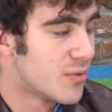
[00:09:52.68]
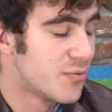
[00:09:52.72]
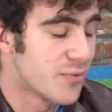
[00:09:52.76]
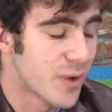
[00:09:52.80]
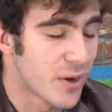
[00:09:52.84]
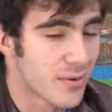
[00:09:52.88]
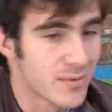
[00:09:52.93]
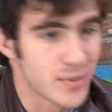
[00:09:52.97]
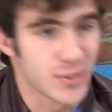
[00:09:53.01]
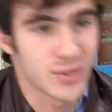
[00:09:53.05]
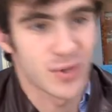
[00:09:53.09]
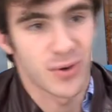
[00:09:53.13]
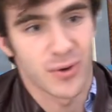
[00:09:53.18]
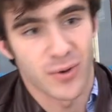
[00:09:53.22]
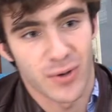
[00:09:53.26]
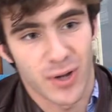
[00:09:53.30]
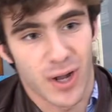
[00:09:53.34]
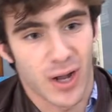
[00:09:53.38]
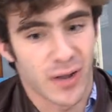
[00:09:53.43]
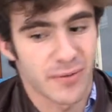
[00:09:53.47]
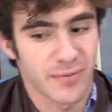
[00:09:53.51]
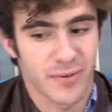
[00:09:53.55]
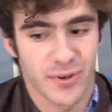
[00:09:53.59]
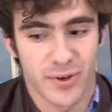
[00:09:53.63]
Velvet's going
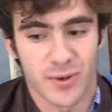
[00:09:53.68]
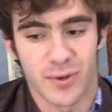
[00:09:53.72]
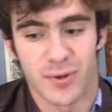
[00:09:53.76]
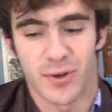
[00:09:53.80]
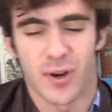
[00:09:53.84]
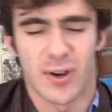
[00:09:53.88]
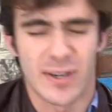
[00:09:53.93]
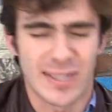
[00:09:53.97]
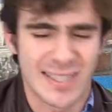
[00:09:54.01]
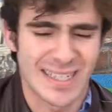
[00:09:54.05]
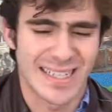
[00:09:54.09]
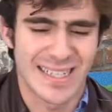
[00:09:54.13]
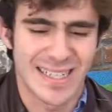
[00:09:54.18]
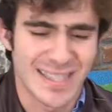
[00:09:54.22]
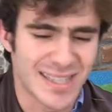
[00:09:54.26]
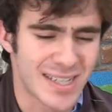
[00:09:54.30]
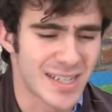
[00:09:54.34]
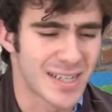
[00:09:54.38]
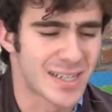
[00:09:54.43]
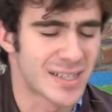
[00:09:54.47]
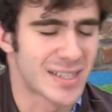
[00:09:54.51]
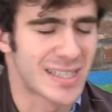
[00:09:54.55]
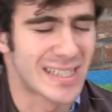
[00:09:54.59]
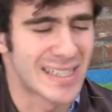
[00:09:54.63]
off on her
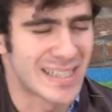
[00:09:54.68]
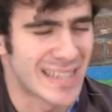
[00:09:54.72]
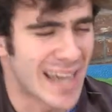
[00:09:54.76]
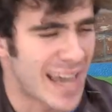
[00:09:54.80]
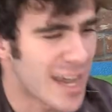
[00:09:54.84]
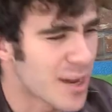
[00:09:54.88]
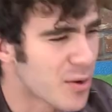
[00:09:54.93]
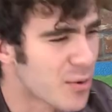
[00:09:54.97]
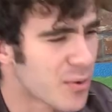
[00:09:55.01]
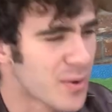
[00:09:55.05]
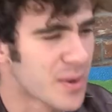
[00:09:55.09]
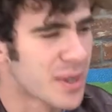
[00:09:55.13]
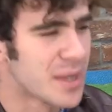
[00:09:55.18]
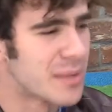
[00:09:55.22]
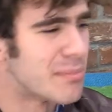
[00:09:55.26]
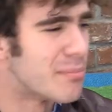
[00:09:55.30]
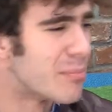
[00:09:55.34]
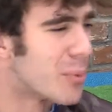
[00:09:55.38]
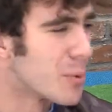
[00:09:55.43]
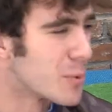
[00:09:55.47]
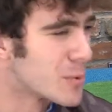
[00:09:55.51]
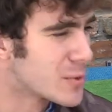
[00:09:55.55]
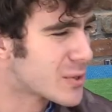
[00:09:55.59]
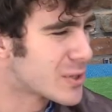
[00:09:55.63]
artistic integrity
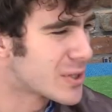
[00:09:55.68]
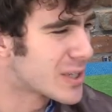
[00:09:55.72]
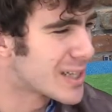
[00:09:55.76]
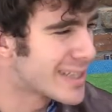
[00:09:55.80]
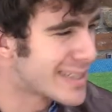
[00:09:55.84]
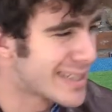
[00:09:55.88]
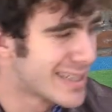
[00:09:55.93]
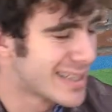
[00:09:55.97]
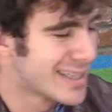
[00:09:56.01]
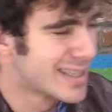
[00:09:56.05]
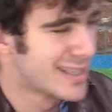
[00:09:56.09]
bullshit.